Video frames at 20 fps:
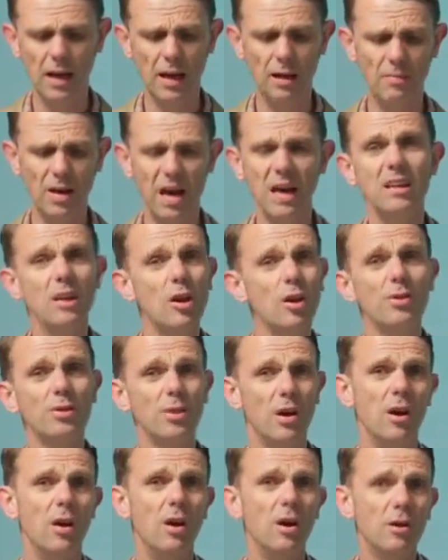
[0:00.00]
any
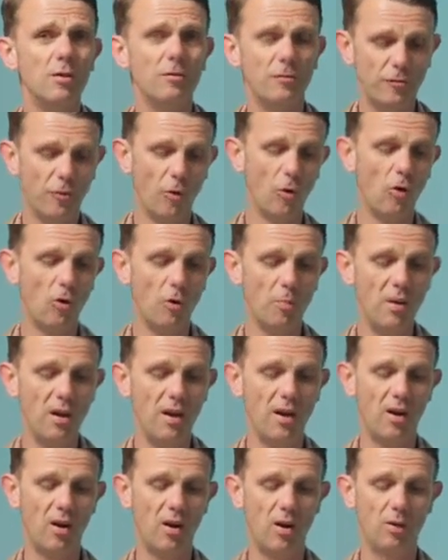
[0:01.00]
other form
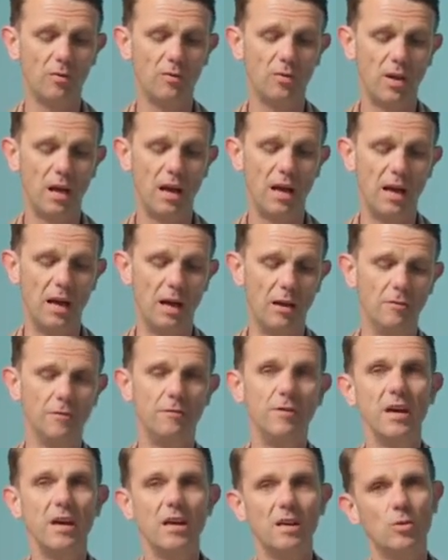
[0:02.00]
of
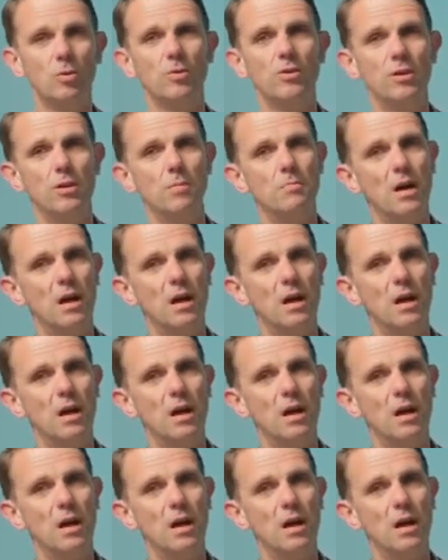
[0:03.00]
vehicle that